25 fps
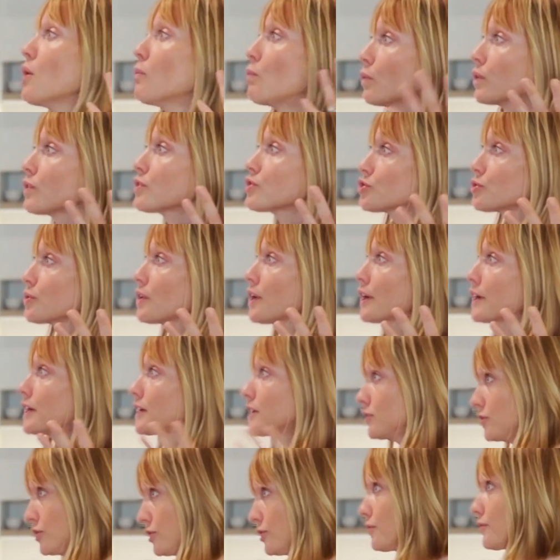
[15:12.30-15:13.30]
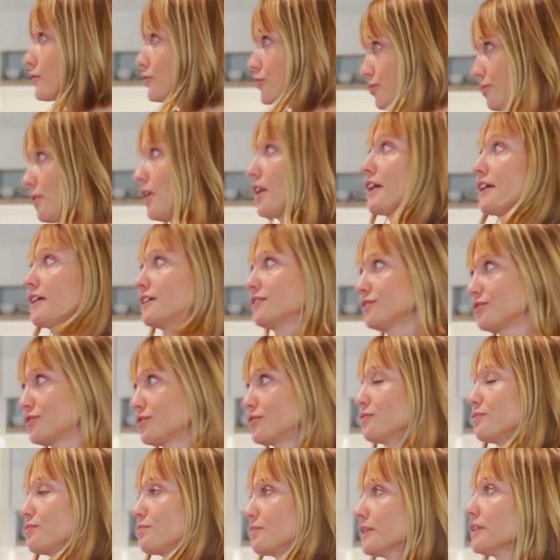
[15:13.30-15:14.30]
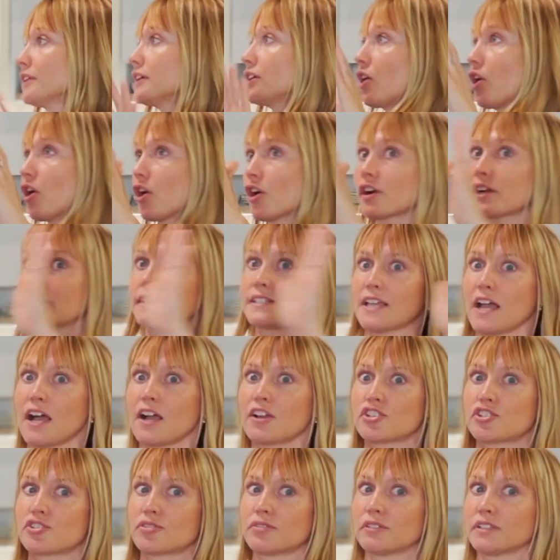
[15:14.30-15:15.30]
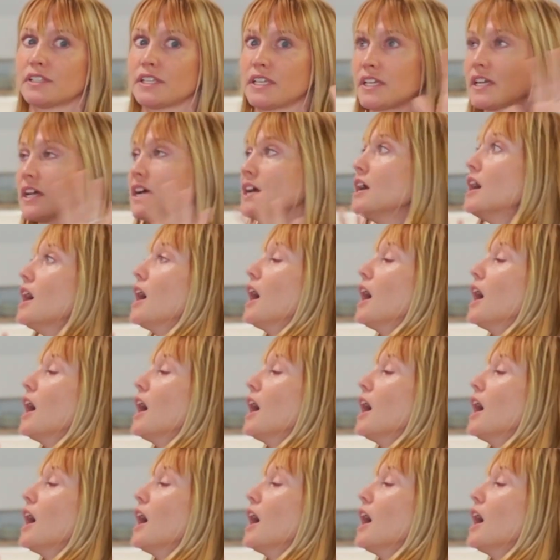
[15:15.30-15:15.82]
And you're trying to really architecturally